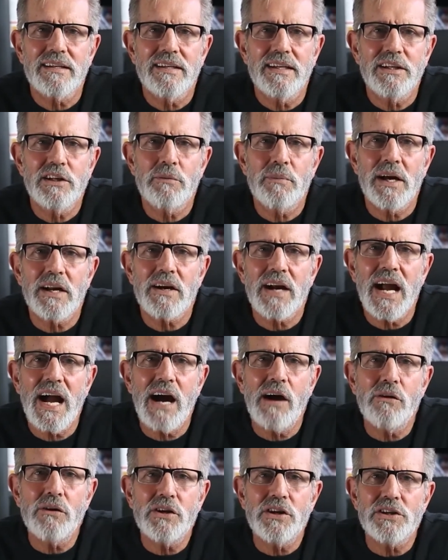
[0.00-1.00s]
No matter
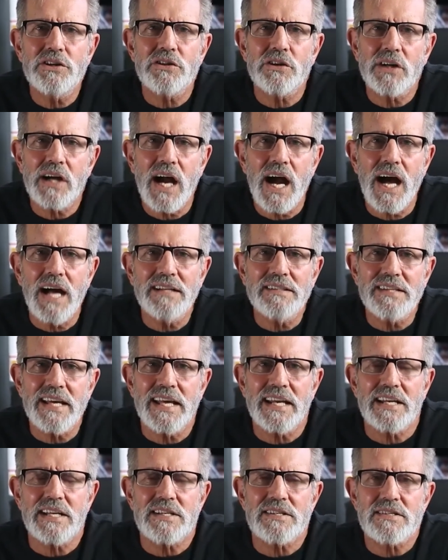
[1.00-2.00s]
how good your
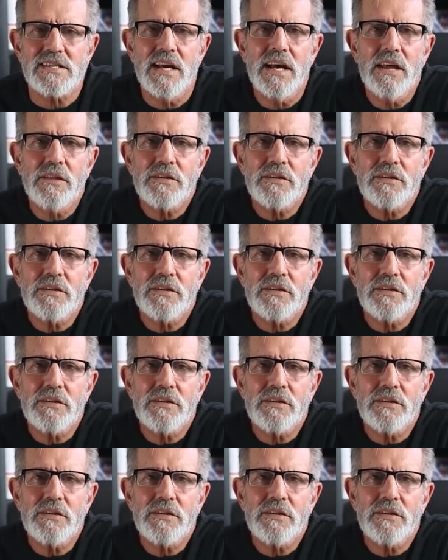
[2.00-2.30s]
content is,